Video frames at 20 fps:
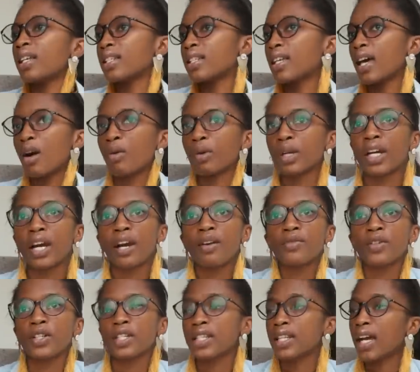that's how we
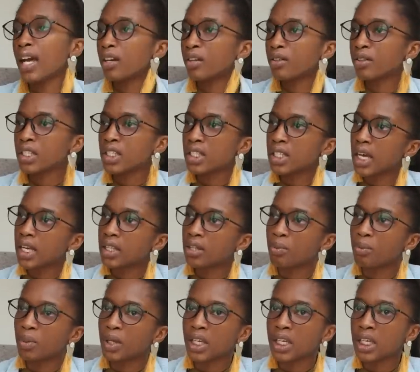covered salaries at
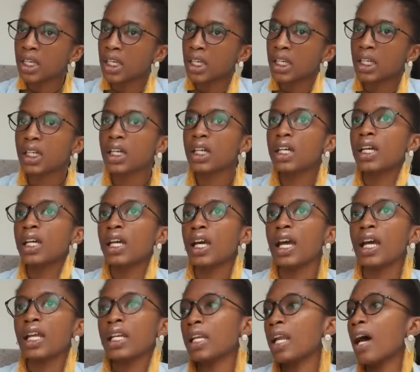the beginning,
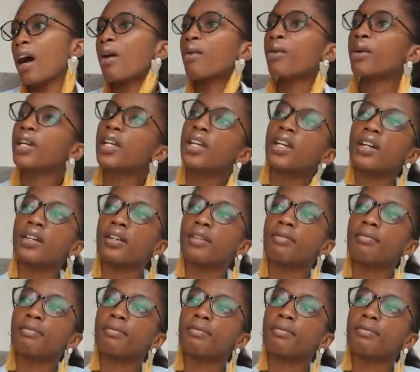and now we're here.